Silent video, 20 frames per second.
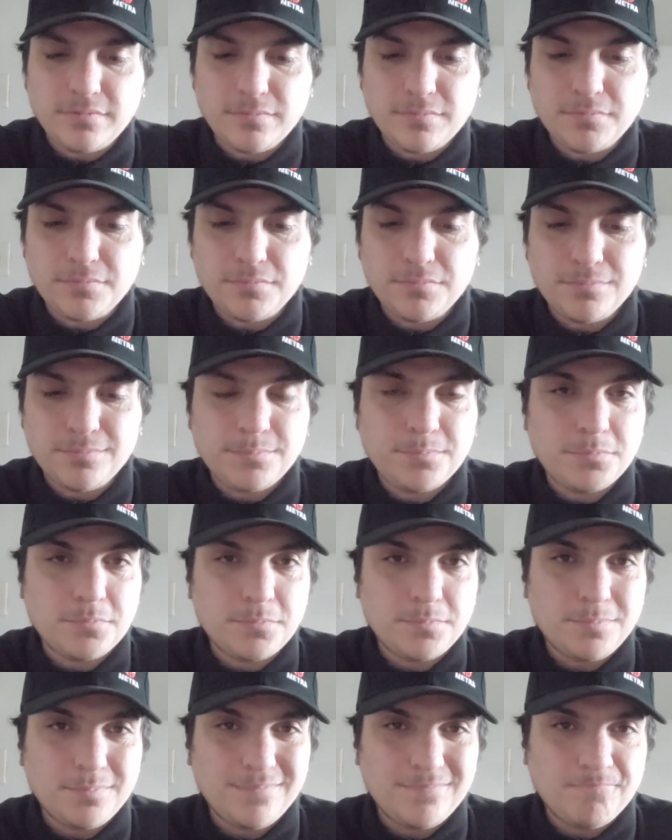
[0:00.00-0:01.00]

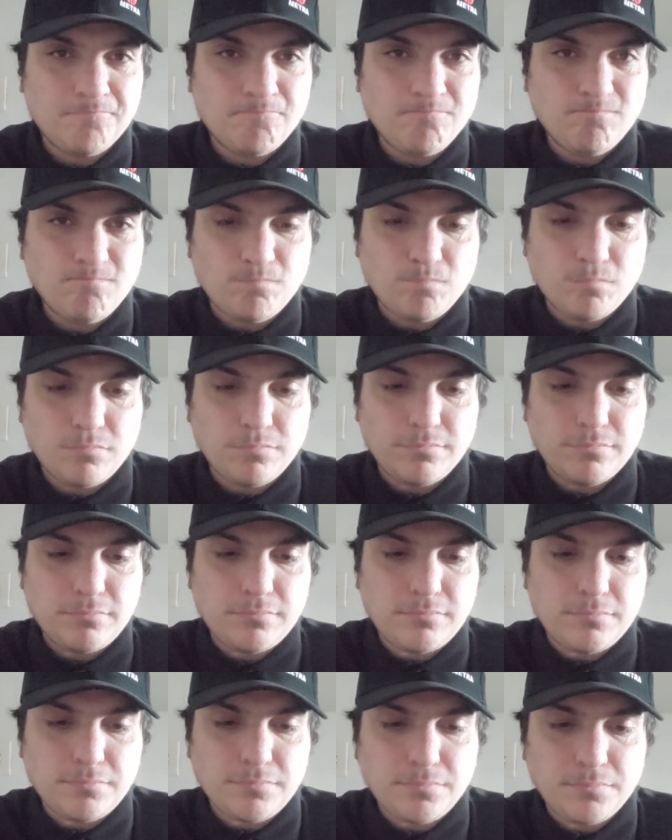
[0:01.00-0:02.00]

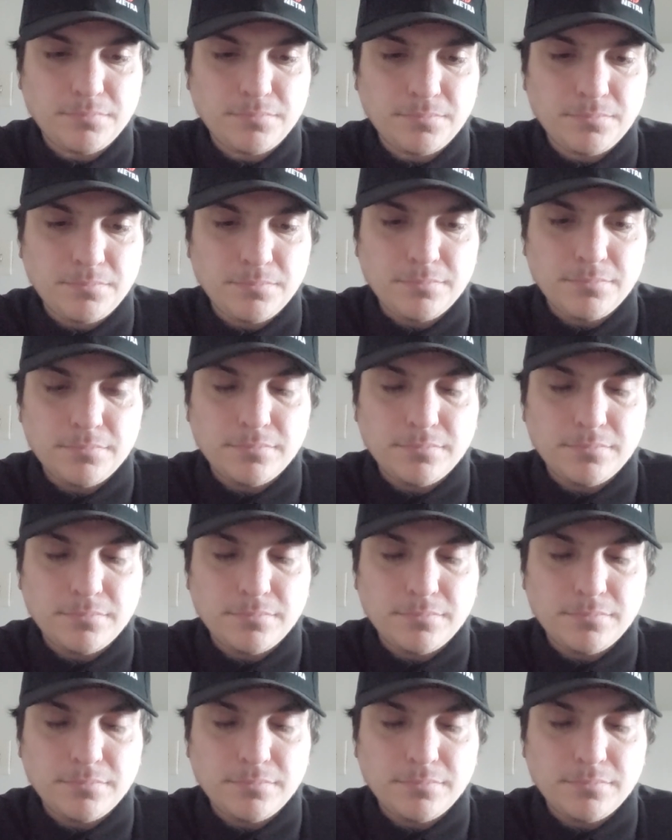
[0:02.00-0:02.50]
(silence)